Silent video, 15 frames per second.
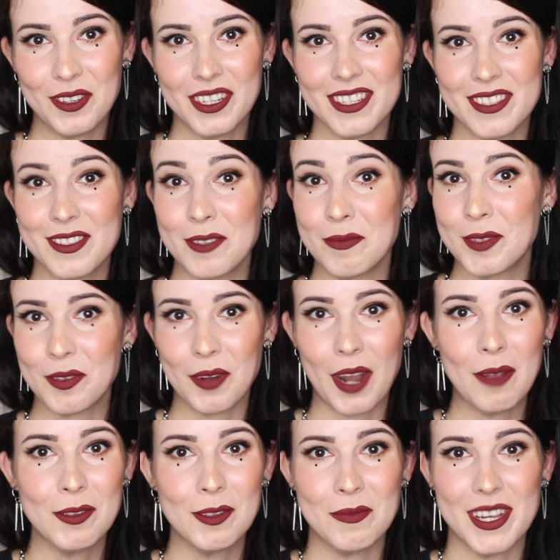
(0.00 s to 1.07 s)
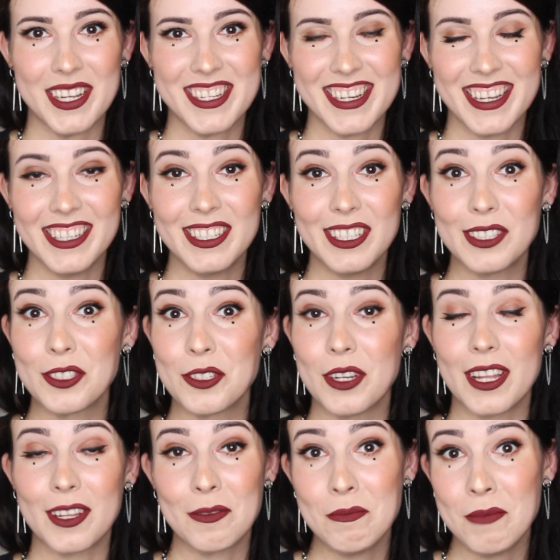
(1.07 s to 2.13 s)
you can subscribe to my channel to
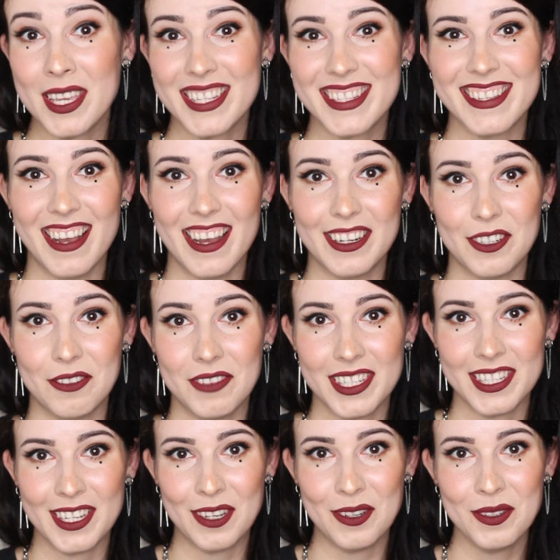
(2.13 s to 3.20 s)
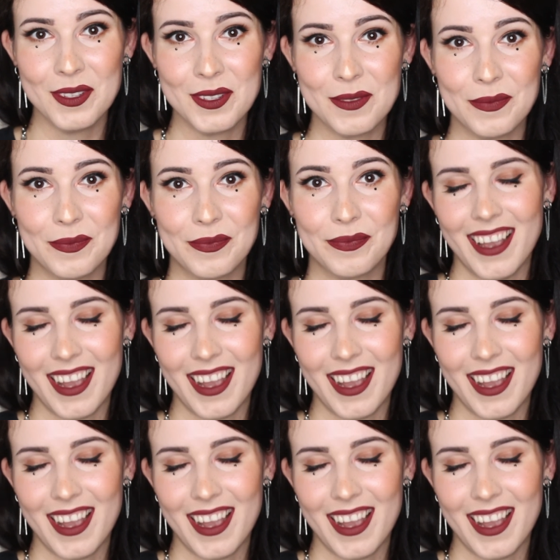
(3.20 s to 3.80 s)
not miss other videos.